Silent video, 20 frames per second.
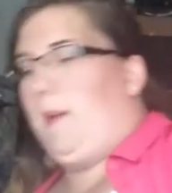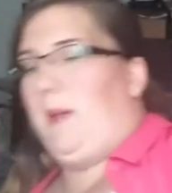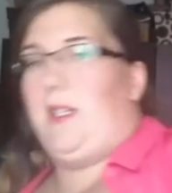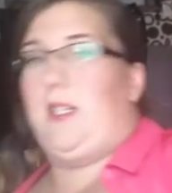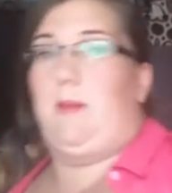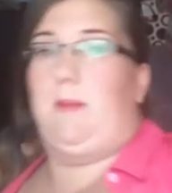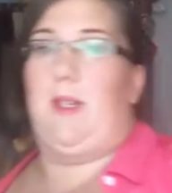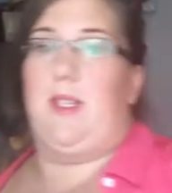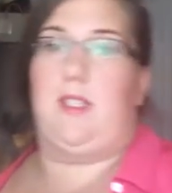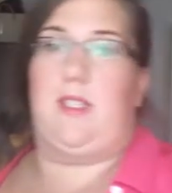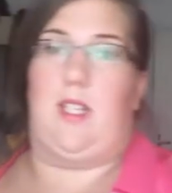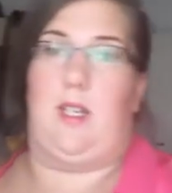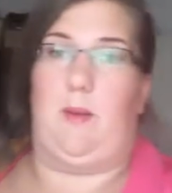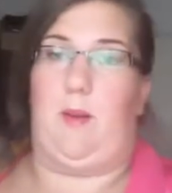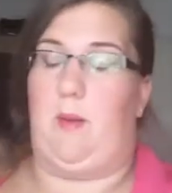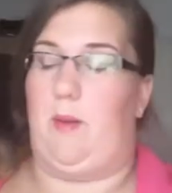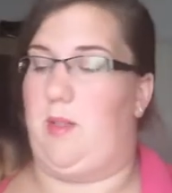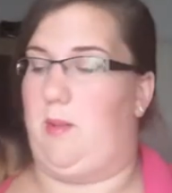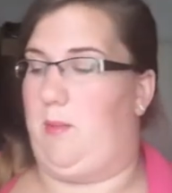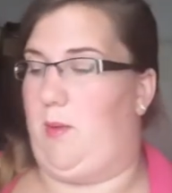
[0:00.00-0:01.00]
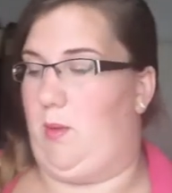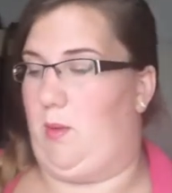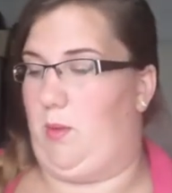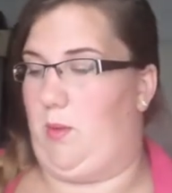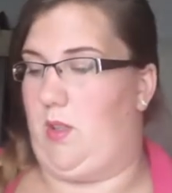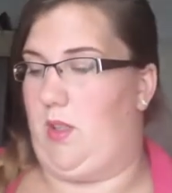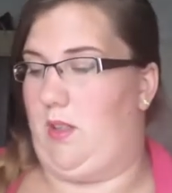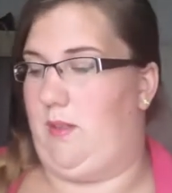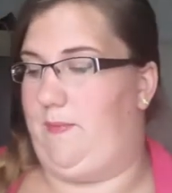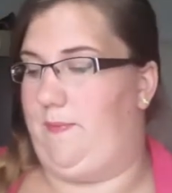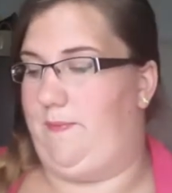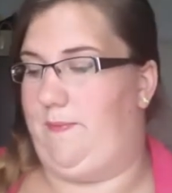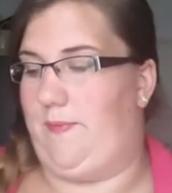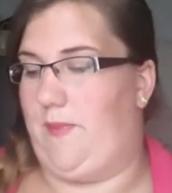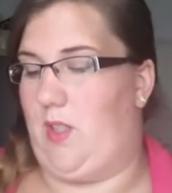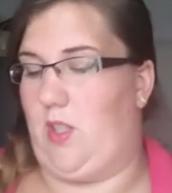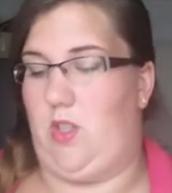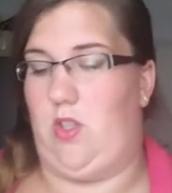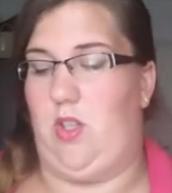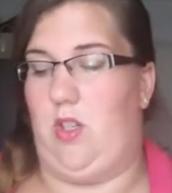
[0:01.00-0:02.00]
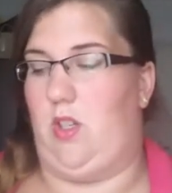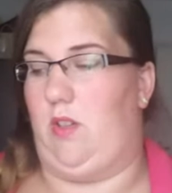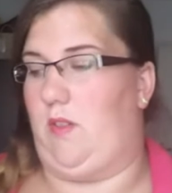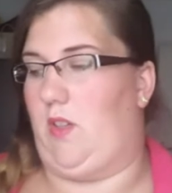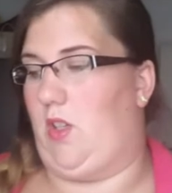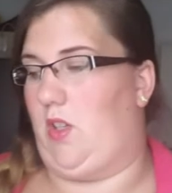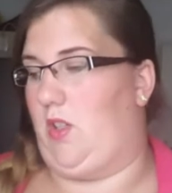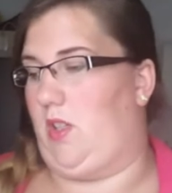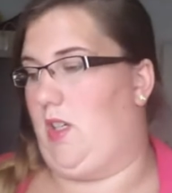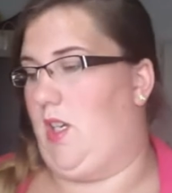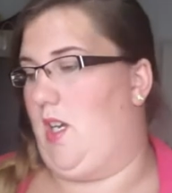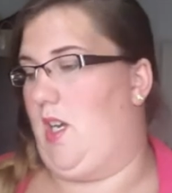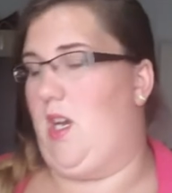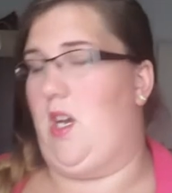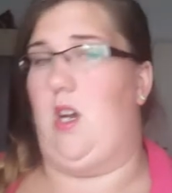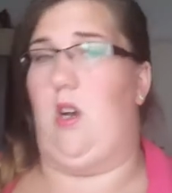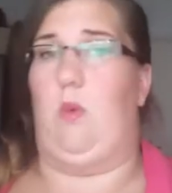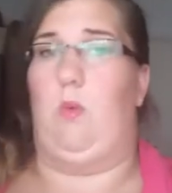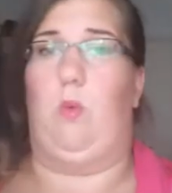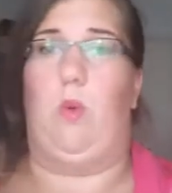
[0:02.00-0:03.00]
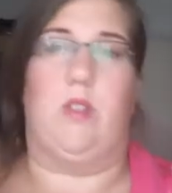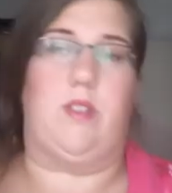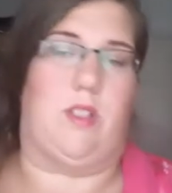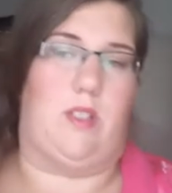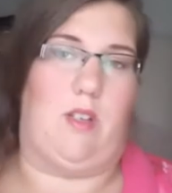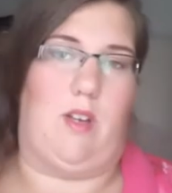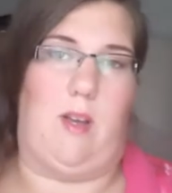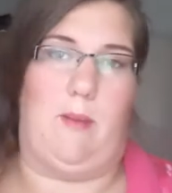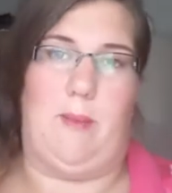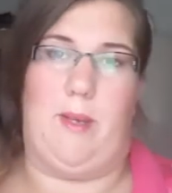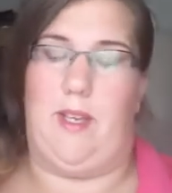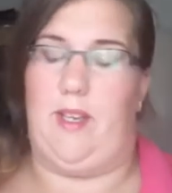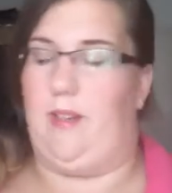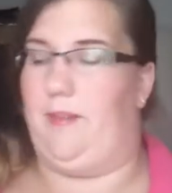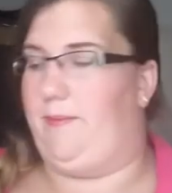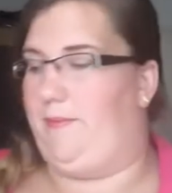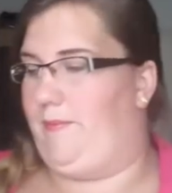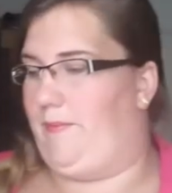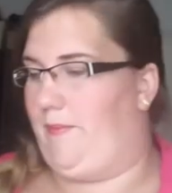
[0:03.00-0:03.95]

I picked up yesterday when I went to Bluewater. Shouldn't have gone. Was a nightmare.